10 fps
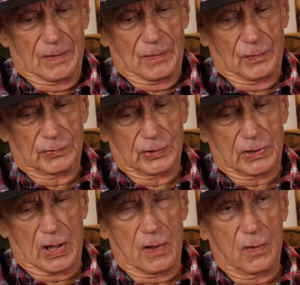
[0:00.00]
was a
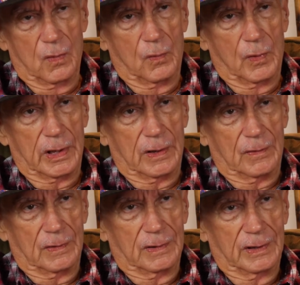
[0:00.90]

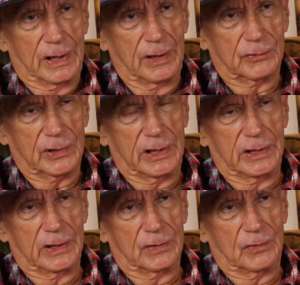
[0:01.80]
Caldwell. He was an
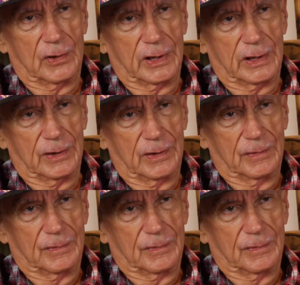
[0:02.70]
Indian trader